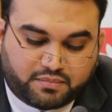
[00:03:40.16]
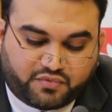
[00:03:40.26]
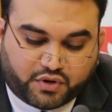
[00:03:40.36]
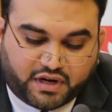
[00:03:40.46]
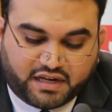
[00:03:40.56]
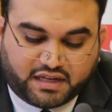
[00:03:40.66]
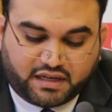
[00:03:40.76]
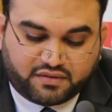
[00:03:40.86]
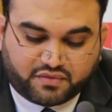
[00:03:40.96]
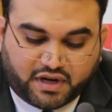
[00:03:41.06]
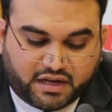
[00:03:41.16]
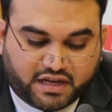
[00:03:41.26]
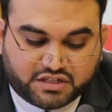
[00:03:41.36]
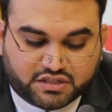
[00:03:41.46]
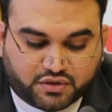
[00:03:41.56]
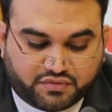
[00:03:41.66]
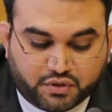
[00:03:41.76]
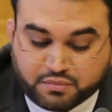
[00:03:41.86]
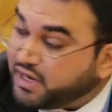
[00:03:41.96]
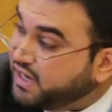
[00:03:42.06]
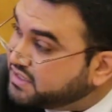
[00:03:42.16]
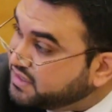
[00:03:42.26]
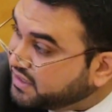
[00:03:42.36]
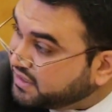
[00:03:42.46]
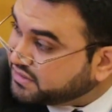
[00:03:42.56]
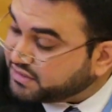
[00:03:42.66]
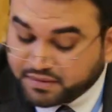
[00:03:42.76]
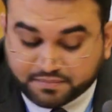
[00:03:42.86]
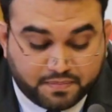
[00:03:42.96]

for any violations of human rights in the country.